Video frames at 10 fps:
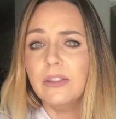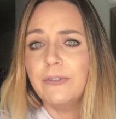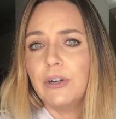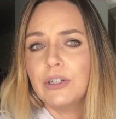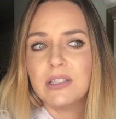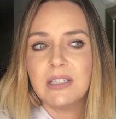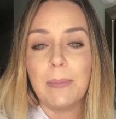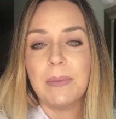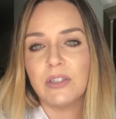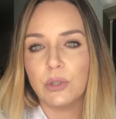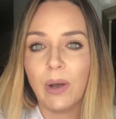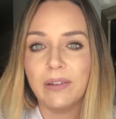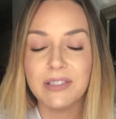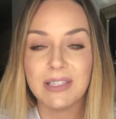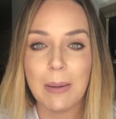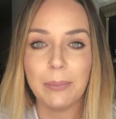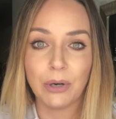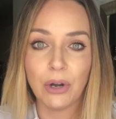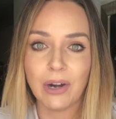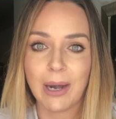The first step in the 12-step
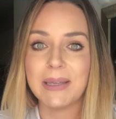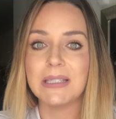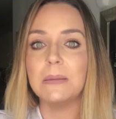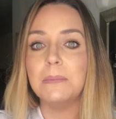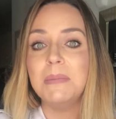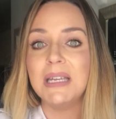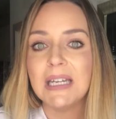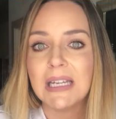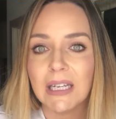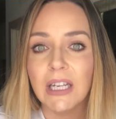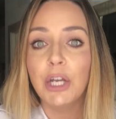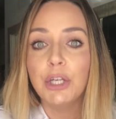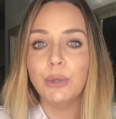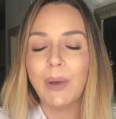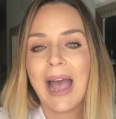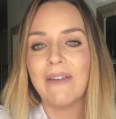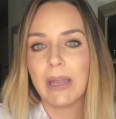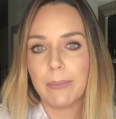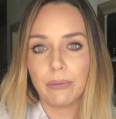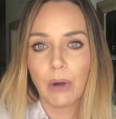program is admitting you
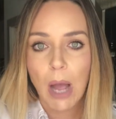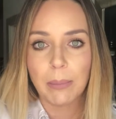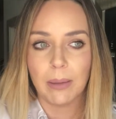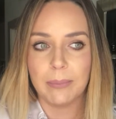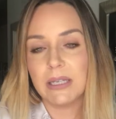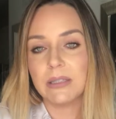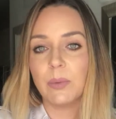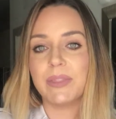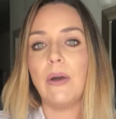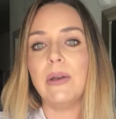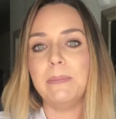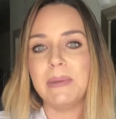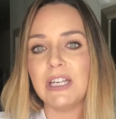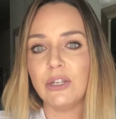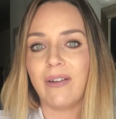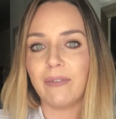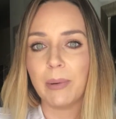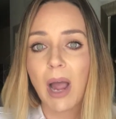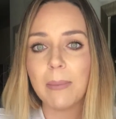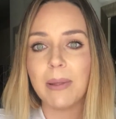have a problem, because without admitting you have a
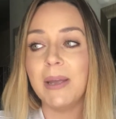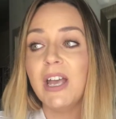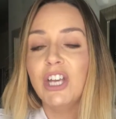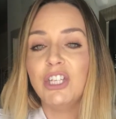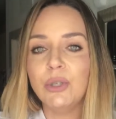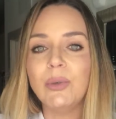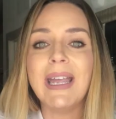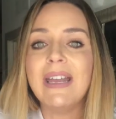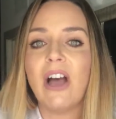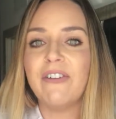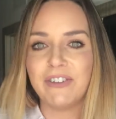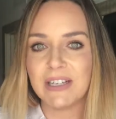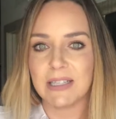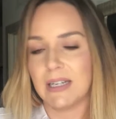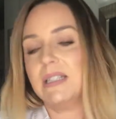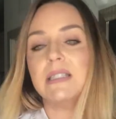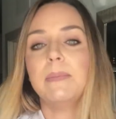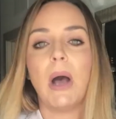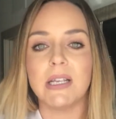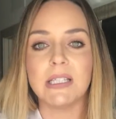problem, you cannot fix it. It's
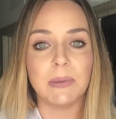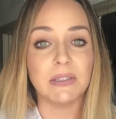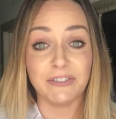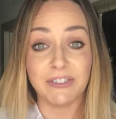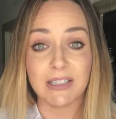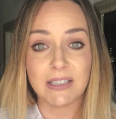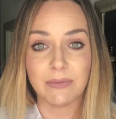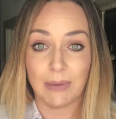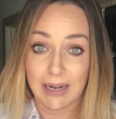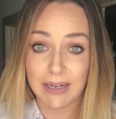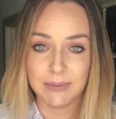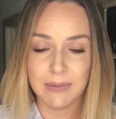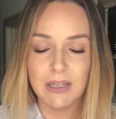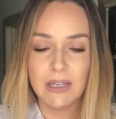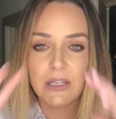impossible to fix, right?